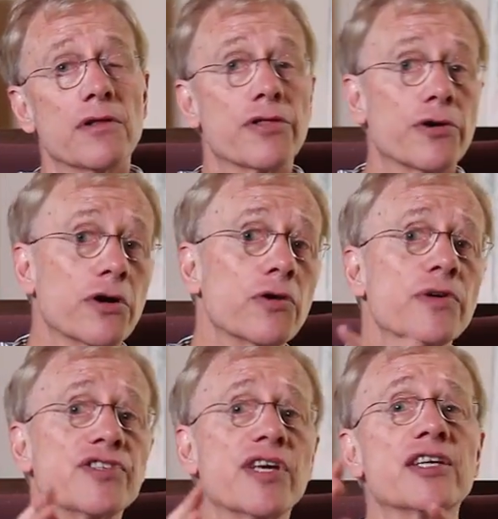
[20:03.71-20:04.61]
Third,
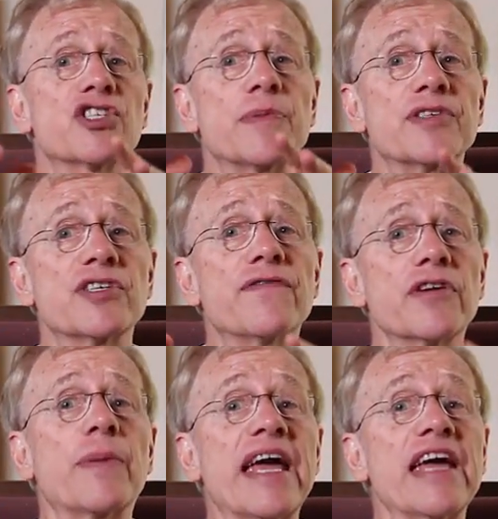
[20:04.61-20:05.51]
we set a
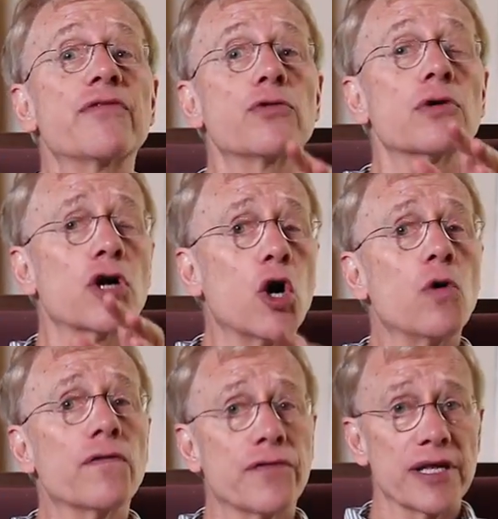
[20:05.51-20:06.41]
specific behavioral
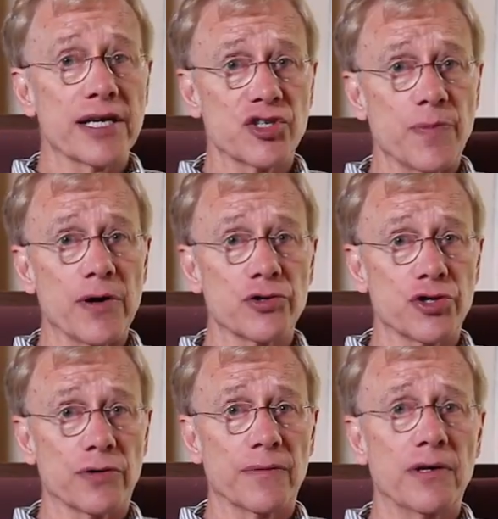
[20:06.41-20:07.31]
goal for the
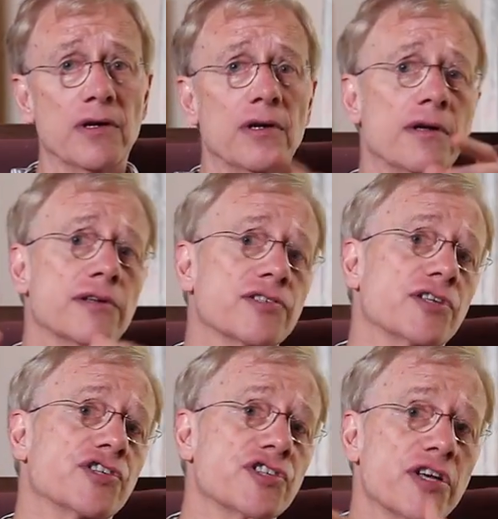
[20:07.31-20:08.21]
exposure,
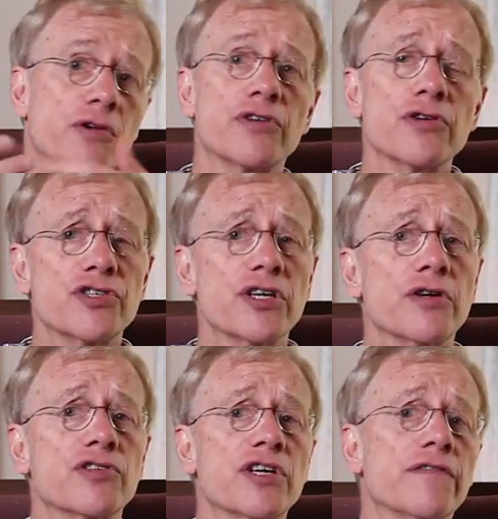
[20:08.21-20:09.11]
such as introducing
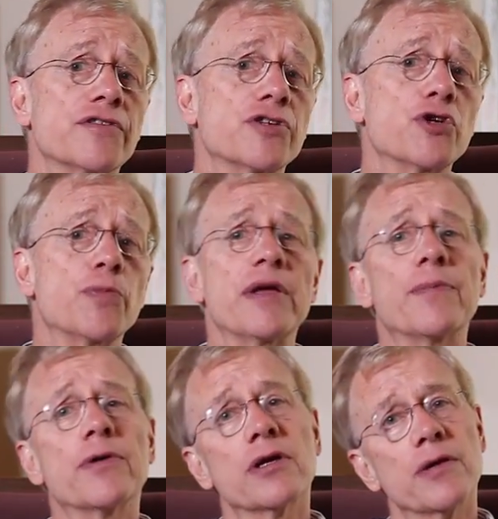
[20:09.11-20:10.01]
yourself to 2
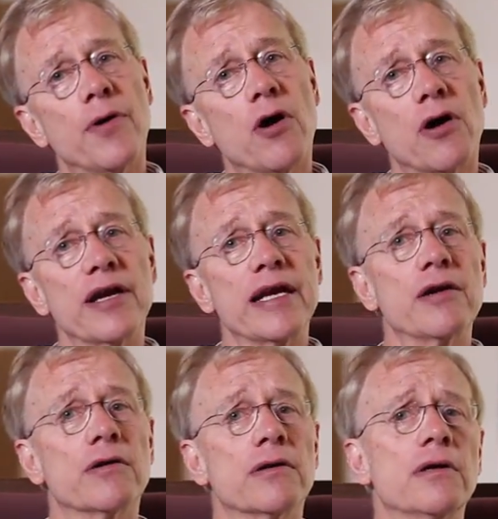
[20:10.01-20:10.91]
people at a party
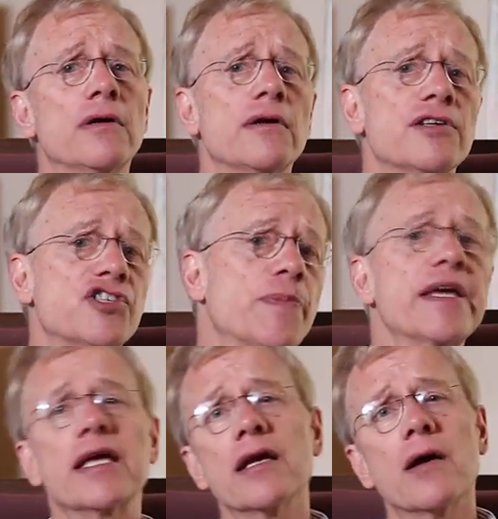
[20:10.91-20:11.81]
or
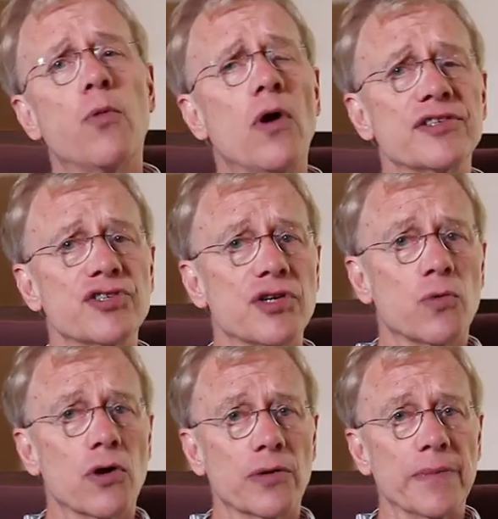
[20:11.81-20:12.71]
speaking up once in a
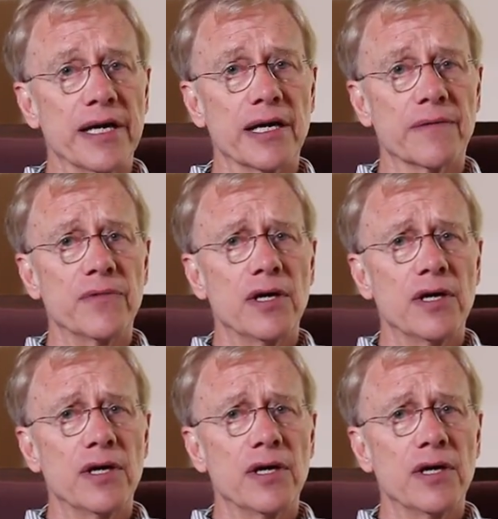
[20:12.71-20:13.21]
work meeting.